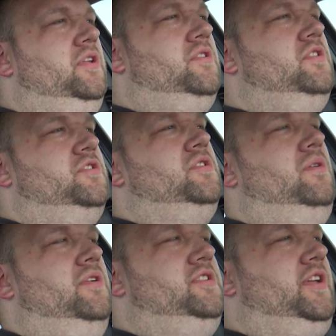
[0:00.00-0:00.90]
the
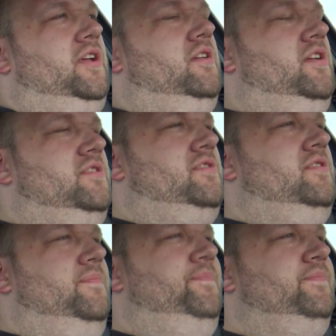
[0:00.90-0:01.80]
soul is like
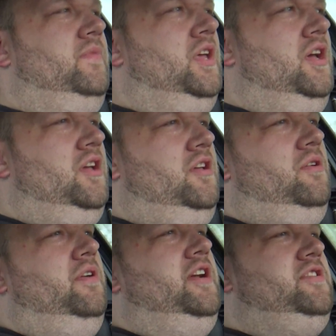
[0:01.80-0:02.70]
you
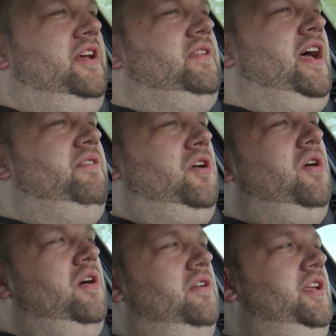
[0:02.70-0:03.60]
don't actually have to have a
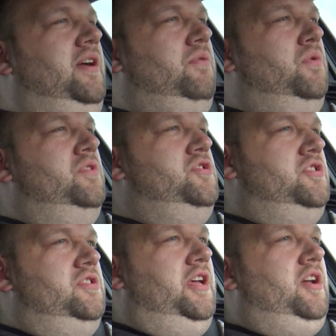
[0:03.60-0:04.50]
car that everyone's
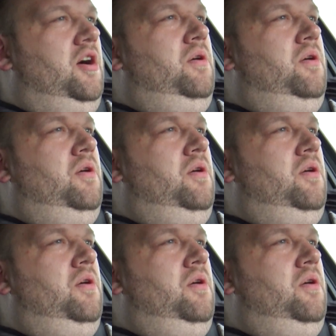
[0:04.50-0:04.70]
just like,